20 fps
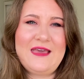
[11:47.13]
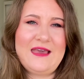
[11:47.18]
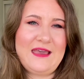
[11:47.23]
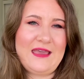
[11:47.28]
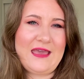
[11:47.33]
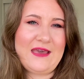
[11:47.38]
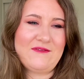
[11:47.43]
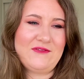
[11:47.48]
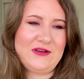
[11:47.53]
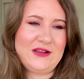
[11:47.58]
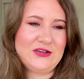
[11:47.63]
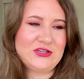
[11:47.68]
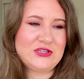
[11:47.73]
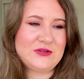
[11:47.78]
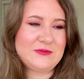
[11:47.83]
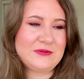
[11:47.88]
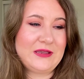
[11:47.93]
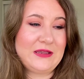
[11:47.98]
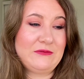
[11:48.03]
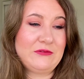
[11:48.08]
I haven't
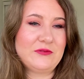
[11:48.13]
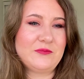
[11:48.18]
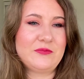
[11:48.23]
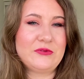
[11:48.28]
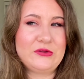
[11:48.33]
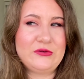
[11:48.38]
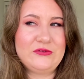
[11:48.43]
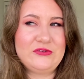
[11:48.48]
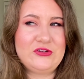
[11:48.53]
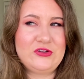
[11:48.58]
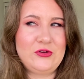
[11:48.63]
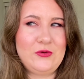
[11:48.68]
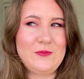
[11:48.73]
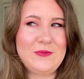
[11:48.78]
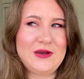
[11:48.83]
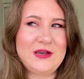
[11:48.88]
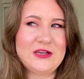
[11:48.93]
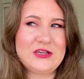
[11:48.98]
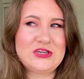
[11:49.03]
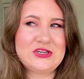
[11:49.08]
actually played with blue too
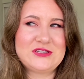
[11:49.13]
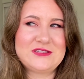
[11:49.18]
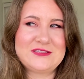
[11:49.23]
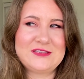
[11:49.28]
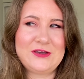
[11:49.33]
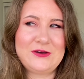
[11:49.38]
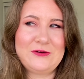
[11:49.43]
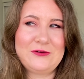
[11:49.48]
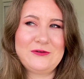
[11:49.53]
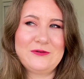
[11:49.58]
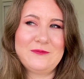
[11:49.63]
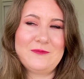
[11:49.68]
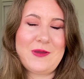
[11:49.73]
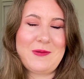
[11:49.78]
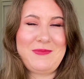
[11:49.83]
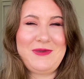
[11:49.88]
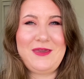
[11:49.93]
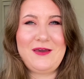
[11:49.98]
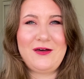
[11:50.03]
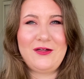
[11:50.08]
much, so
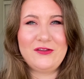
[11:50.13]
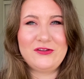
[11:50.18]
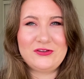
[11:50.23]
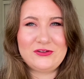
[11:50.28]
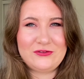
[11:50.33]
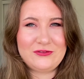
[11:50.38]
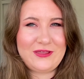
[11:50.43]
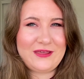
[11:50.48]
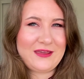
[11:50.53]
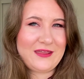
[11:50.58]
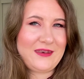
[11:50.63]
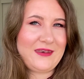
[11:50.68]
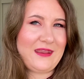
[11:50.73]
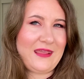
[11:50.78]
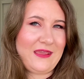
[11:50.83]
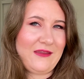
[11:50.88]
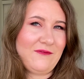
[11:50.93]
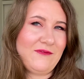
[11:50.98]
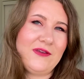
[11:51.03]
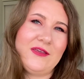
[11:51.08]
maybe I'll do like a
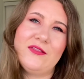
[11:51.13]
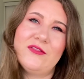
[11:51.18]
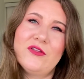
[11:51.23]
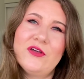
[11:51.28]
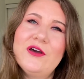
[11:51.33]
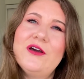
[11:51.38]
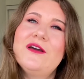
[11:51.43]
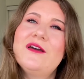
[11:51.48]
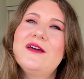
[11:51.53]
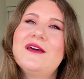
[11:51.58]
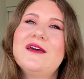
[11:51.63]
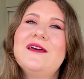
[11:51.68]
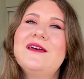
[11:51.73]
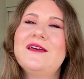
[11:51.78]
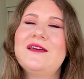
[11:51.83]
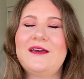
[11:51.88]
navy look.